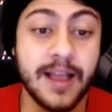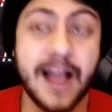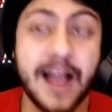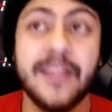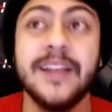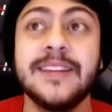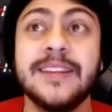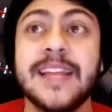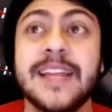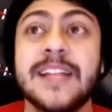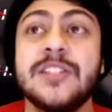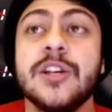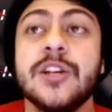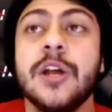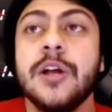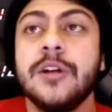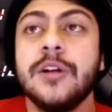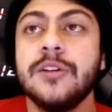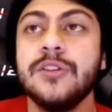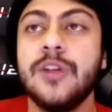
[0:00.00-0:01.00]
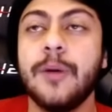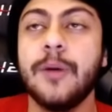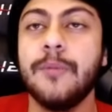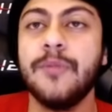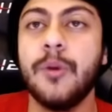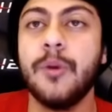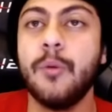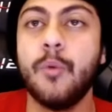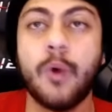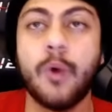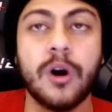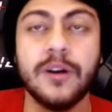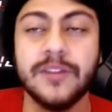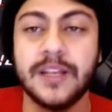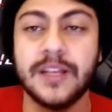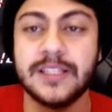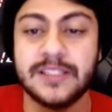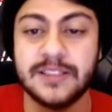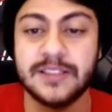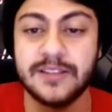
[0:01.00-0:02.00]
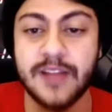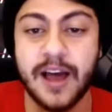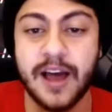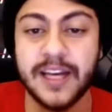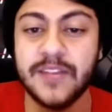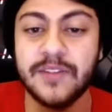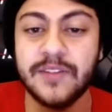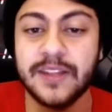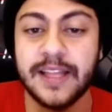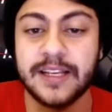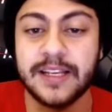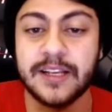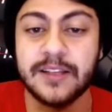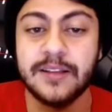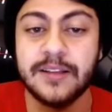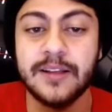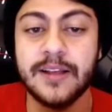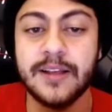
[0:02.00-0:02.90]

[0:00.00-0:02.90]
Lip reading: I think that's the work. That's not even like a